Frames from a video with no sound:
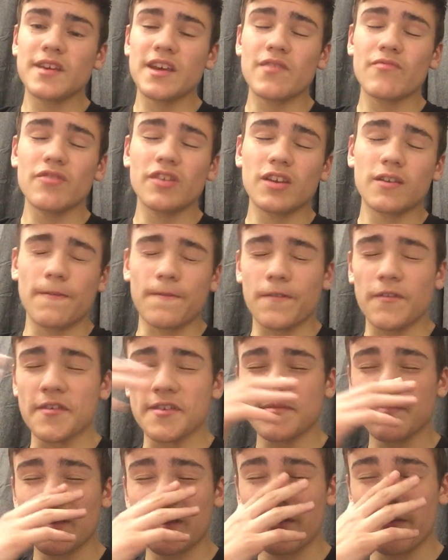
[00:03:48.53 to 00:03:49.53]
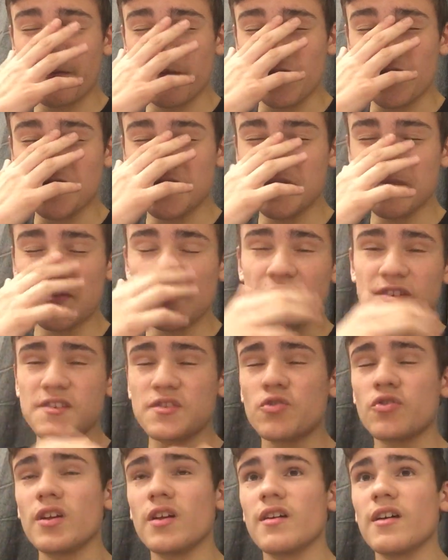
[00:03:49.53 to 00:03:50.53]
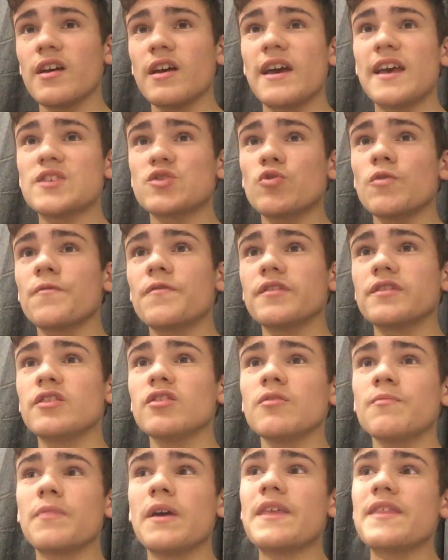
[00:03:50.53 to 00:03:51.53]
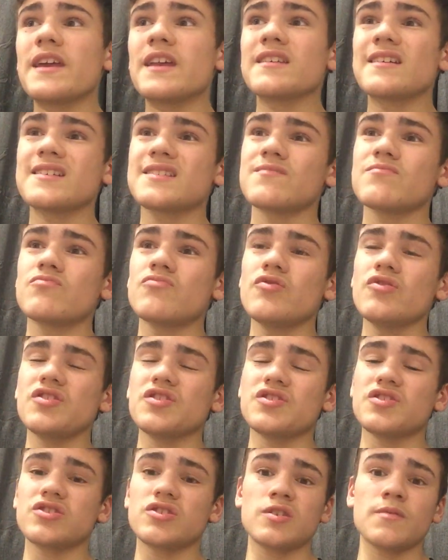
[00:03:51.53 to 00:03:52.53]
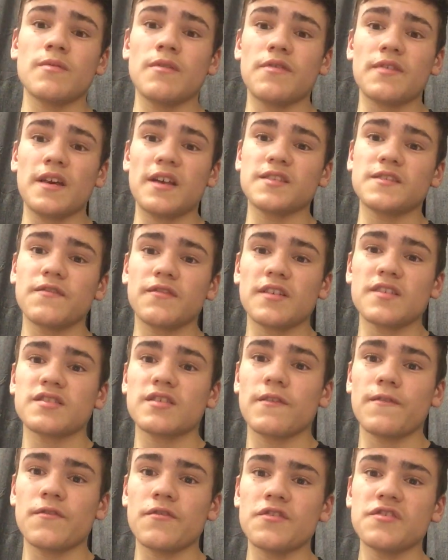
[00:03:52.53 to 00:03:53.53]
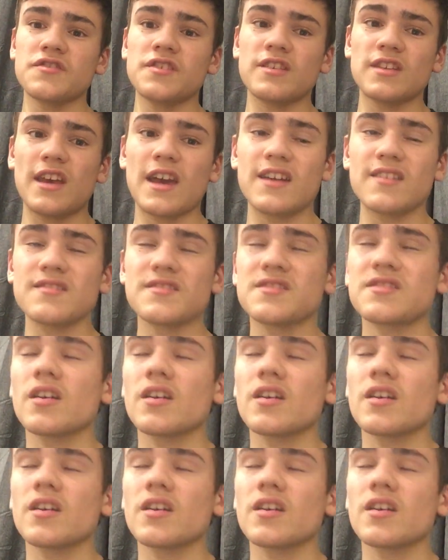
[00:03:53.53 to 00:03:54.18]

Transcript: He really confused me, Kafusi, because he's good for a little bit, then he does some really stupid things, Felice Kafusi, in the end.